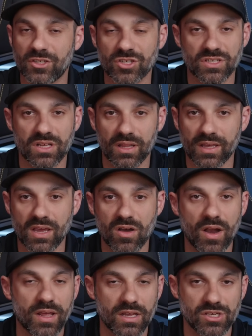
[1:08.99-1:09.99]
Just clicking
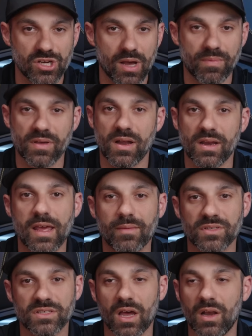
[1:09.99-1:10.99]
on it and shopping on
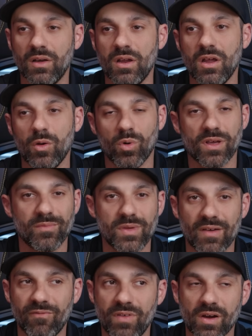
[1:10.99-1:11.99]
Amazon will give
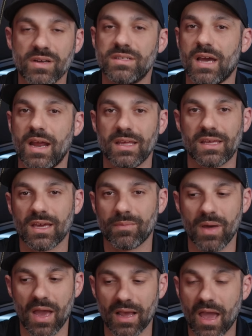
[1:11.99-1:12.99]
me a very tiny kickback.